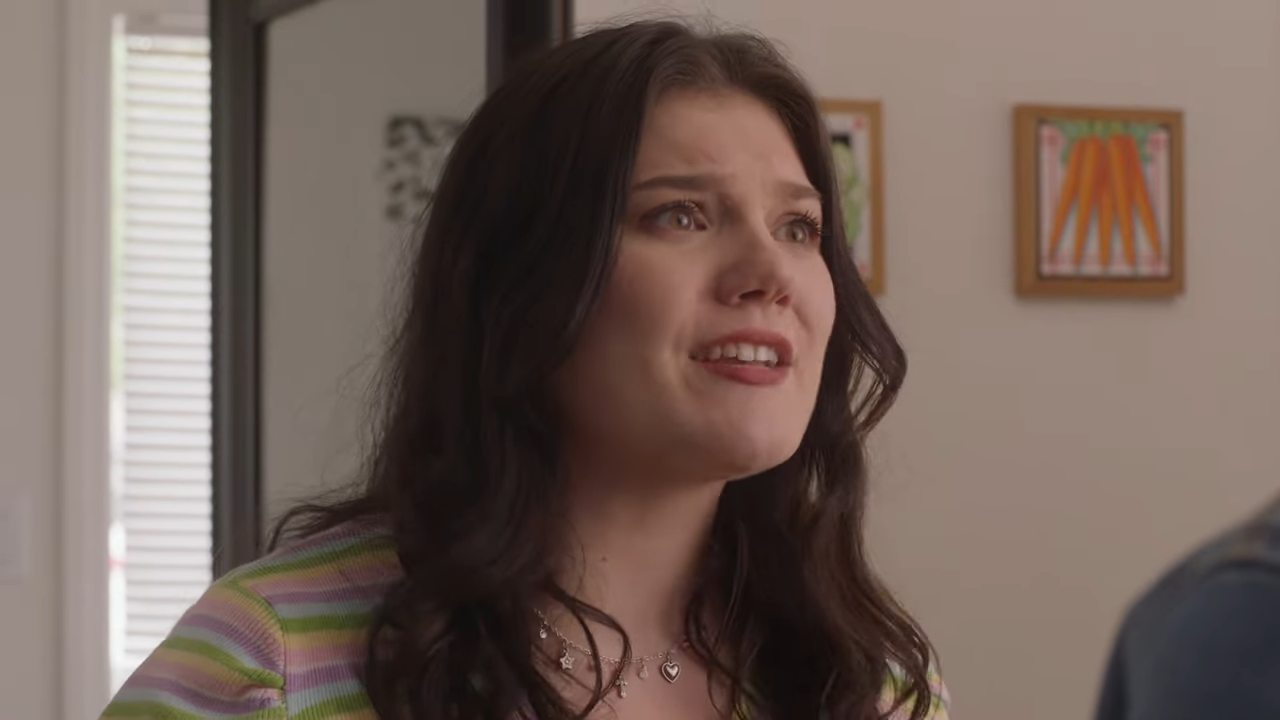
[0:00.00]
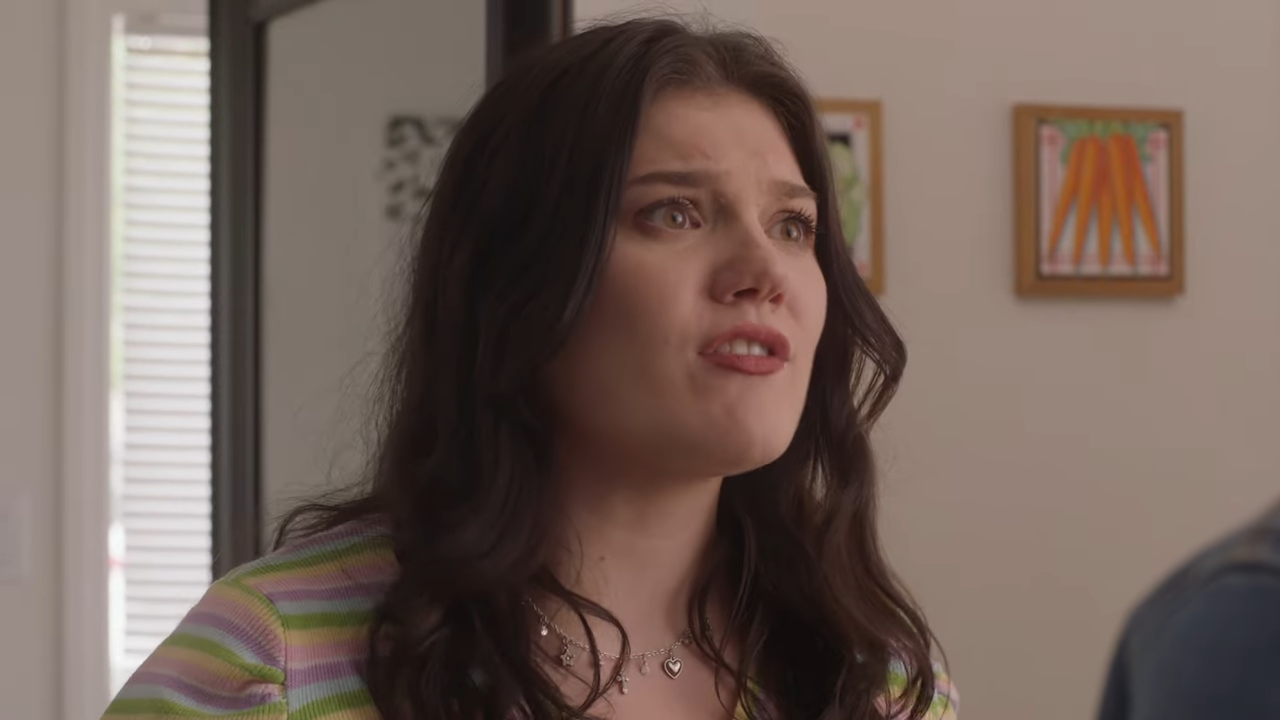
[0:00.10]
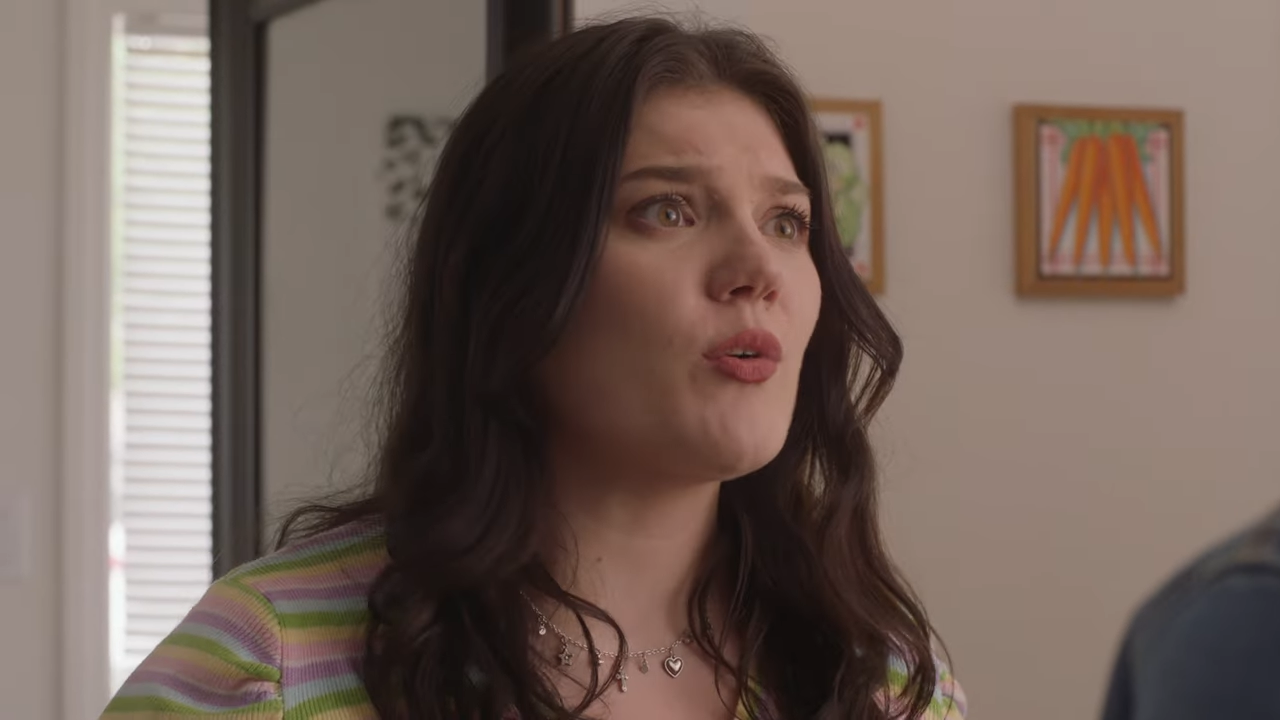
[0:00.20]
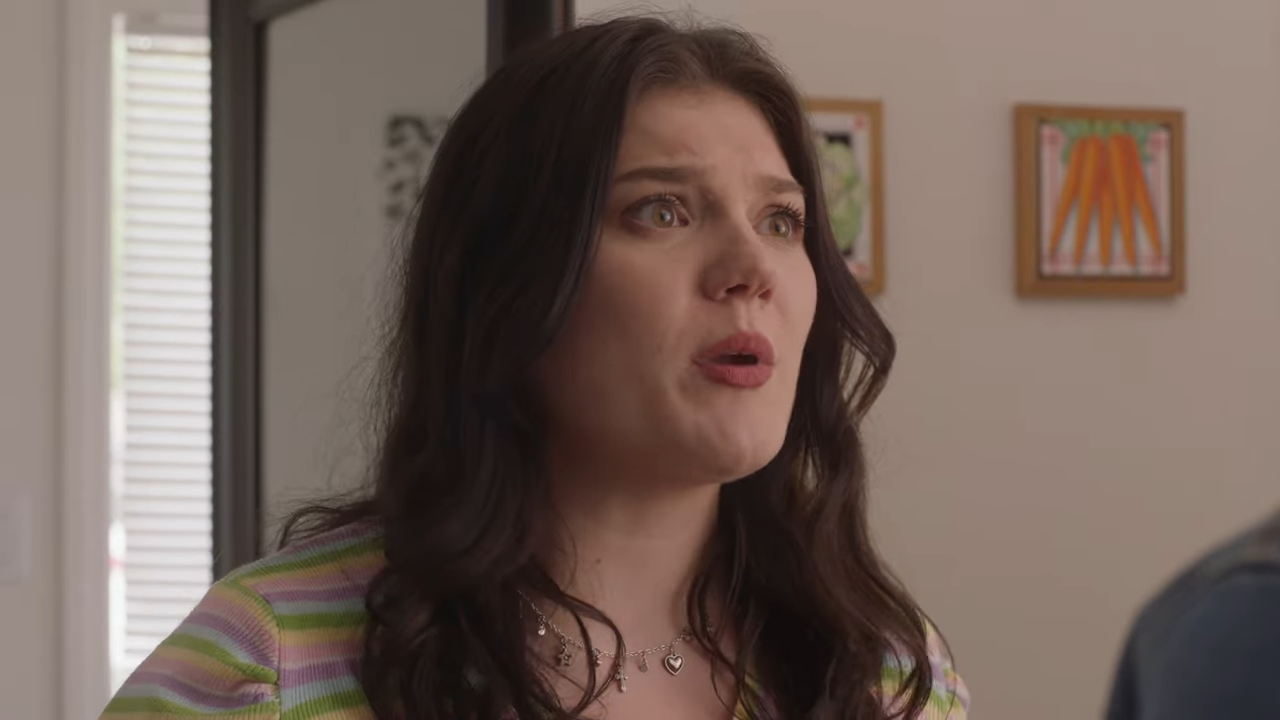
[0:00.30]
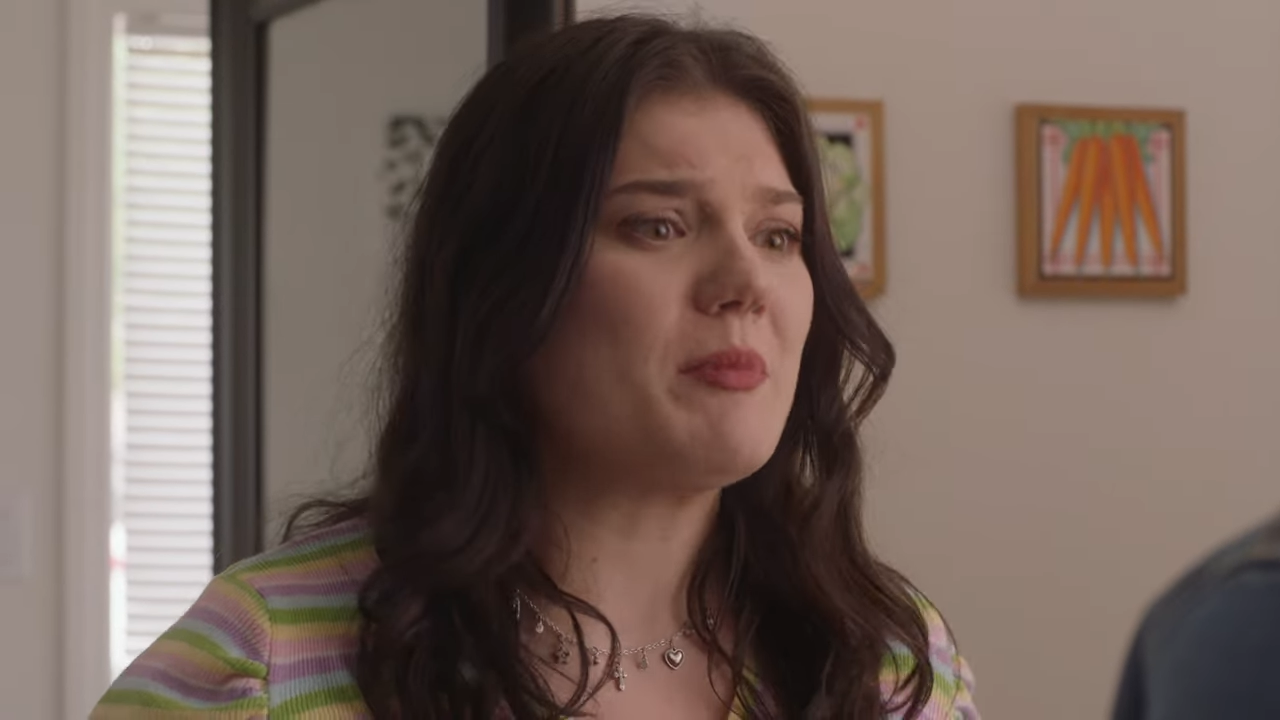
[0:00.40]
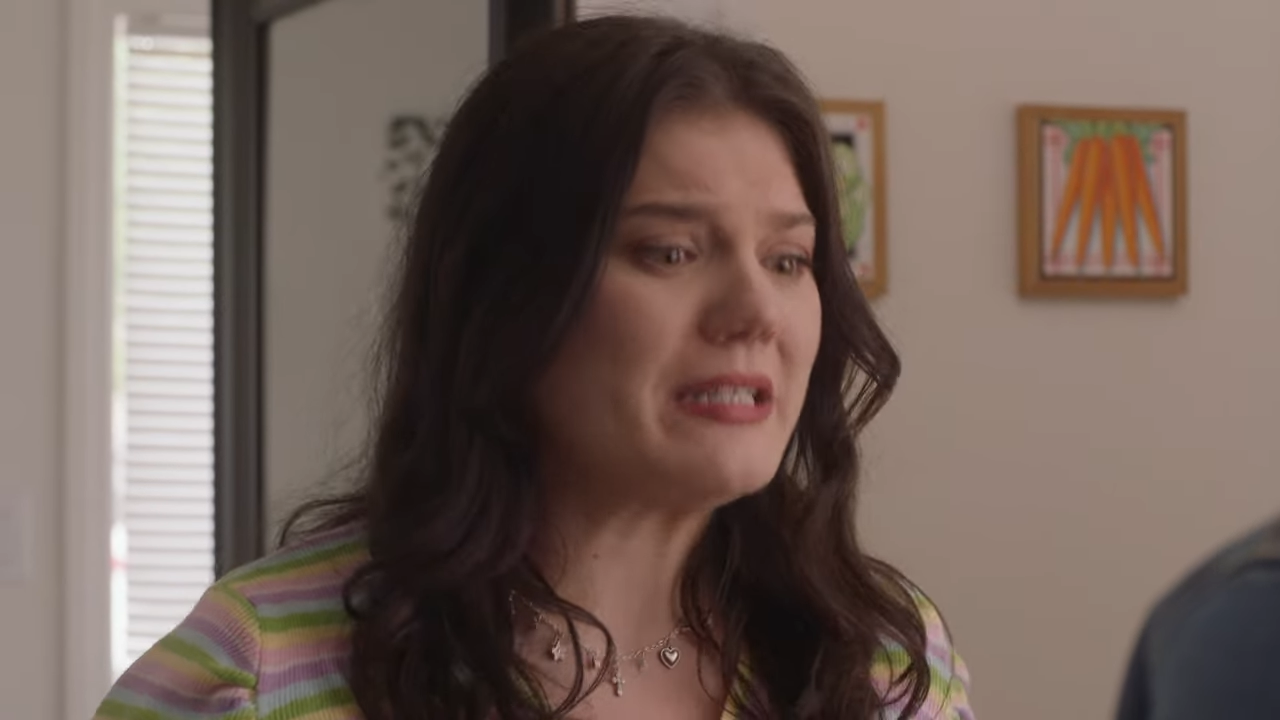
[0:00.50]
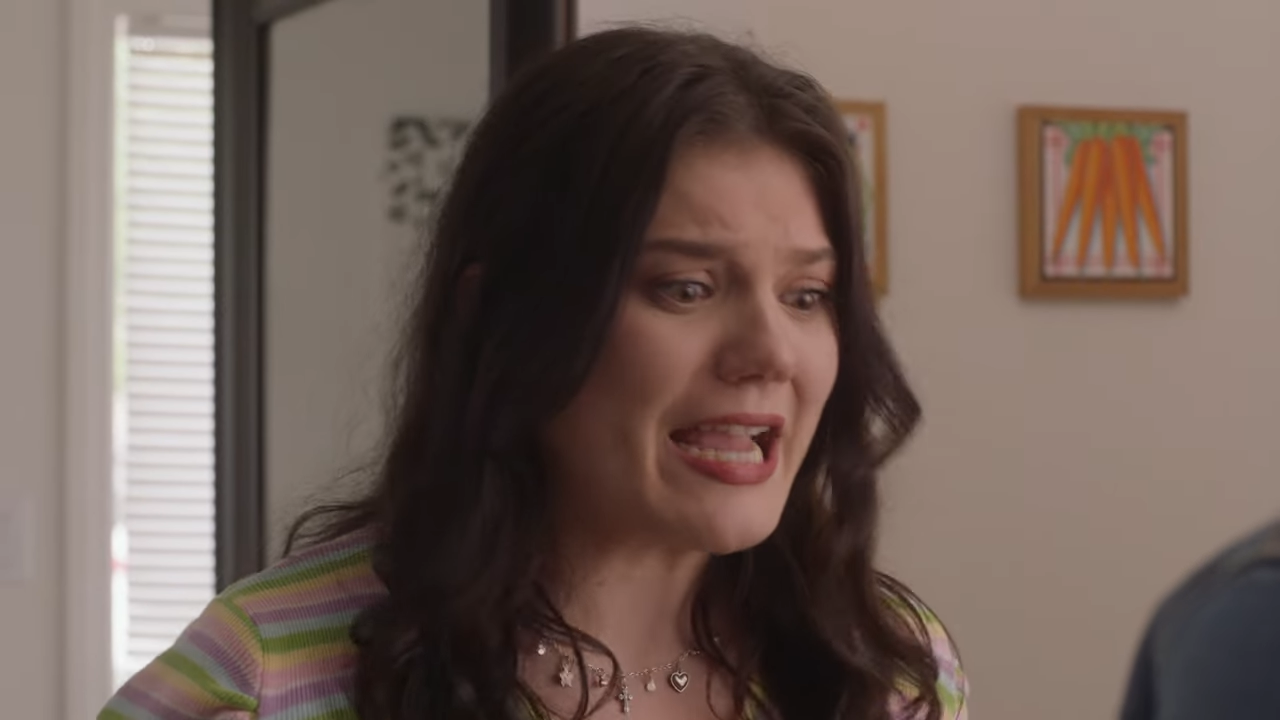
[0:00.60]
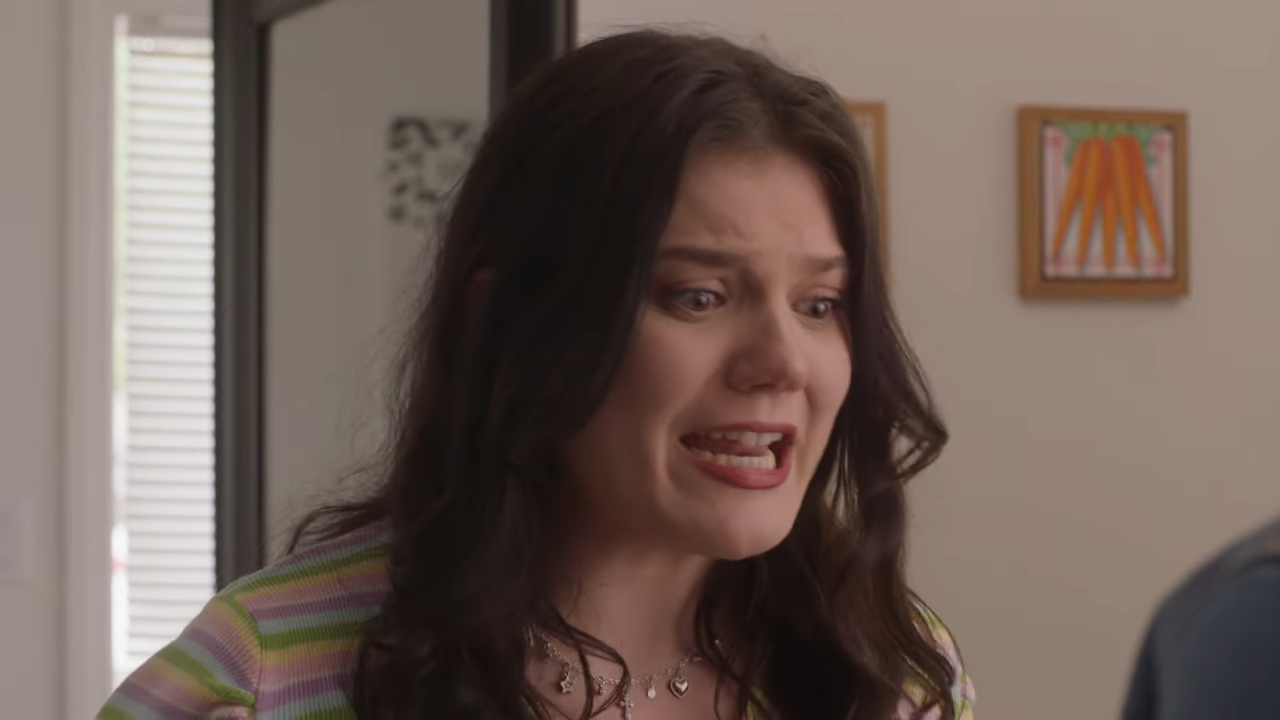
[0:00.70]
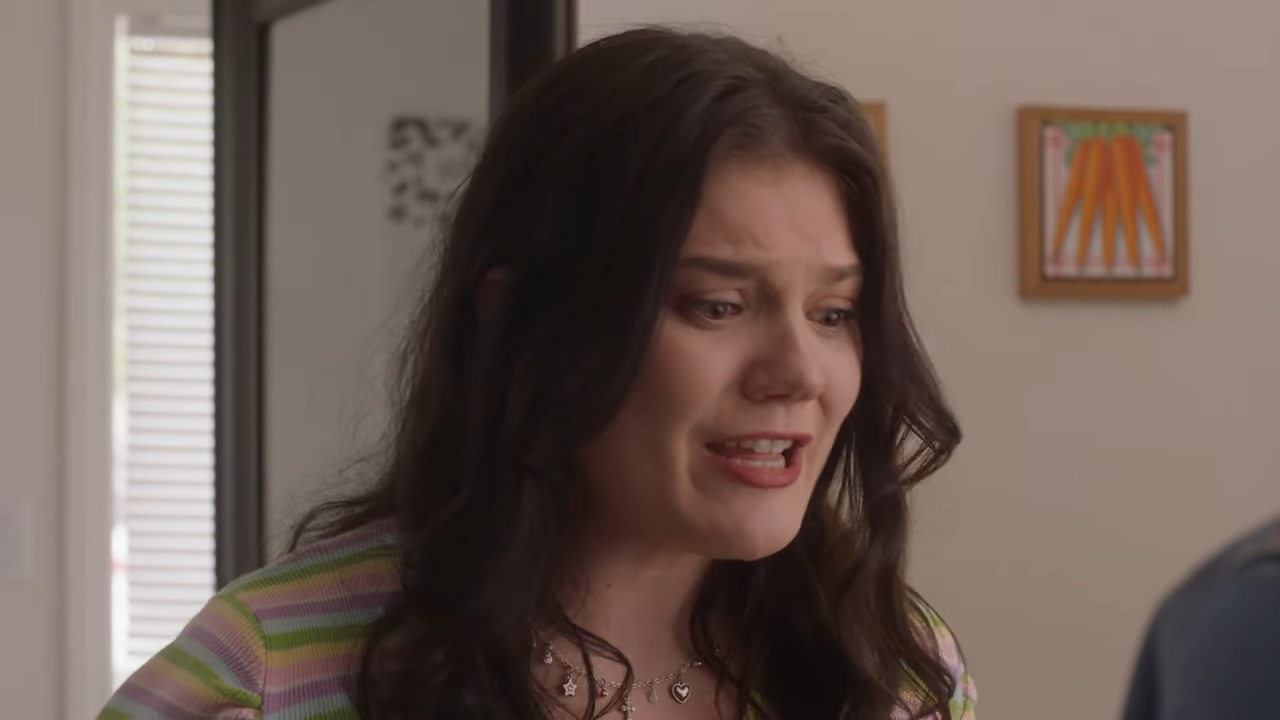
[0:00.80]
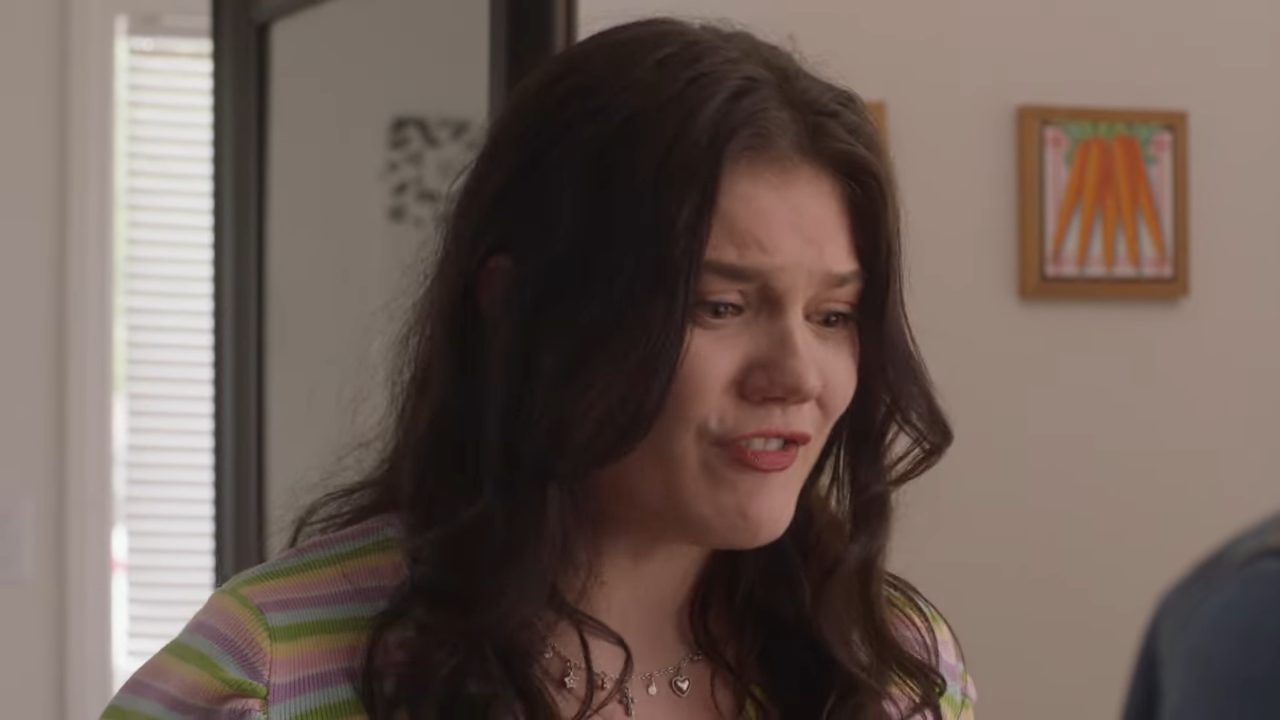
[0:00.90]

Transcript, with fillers: even though we've been dating